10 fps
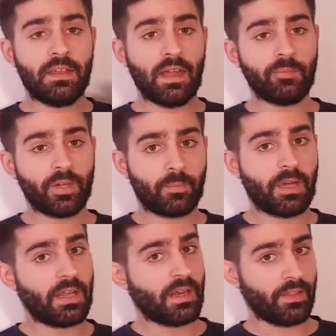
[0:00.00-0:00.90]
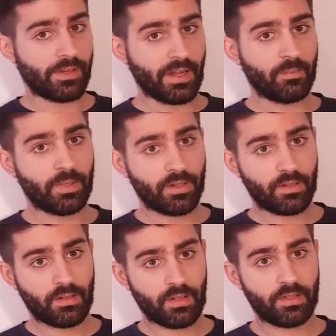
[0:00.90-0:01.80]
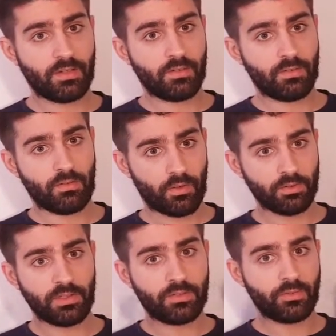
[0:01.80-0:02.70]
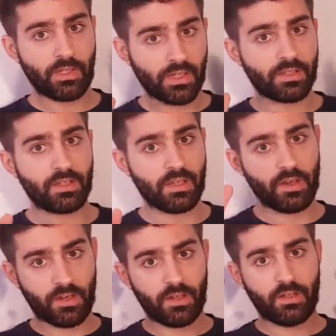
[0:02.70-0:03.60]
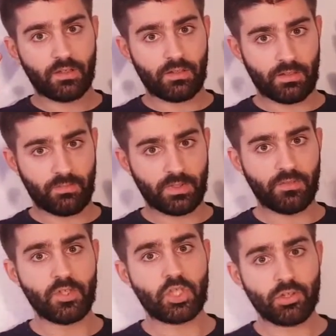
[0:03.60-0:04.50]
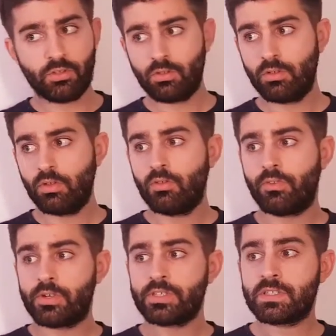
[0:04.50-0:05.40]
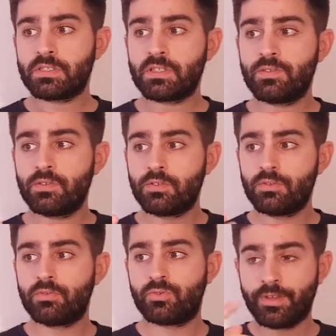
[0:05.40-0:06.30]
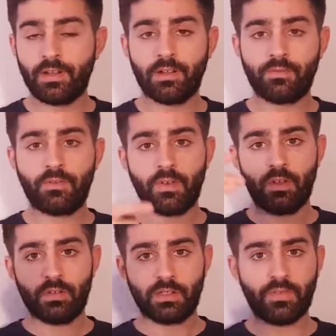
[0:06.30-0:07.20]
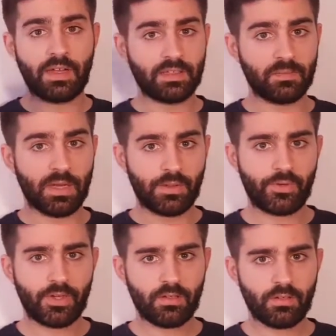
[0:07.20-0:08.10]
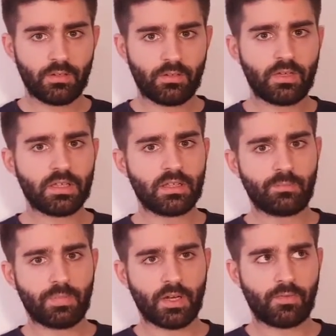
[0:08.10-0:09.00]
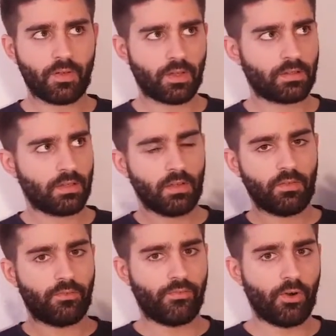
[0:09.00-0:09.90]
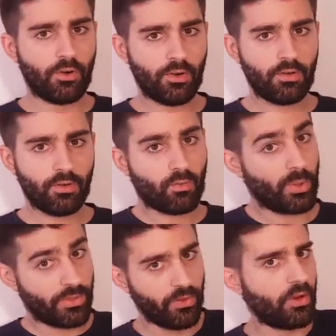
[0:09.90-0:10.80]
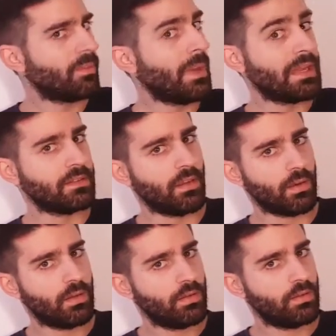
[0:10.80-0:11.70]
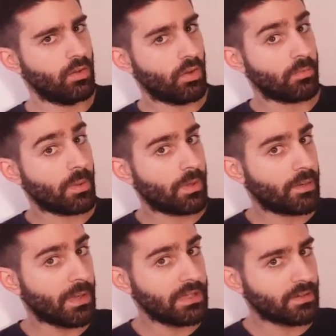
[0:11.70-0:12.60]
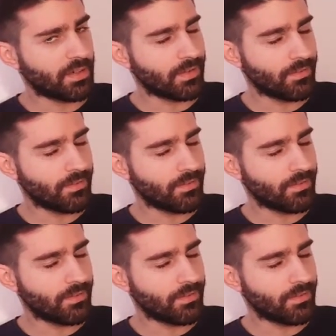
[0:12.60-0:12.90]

a number by another number and you only do integer division, for instance, if you do 12 divided by 3, you get a perfect 4 with no remainder. Do you remember remainder?